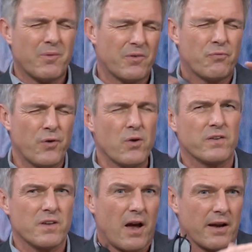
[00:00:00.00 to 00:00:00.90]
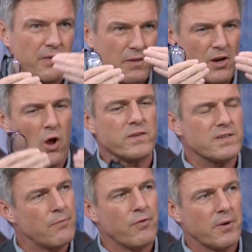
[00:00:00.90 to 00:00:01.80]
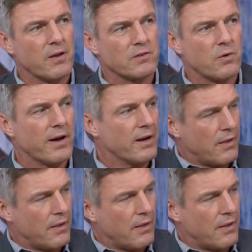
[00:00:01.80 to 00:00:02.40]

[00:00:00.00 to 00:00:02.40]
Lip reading: Food aside, the concept for me is great.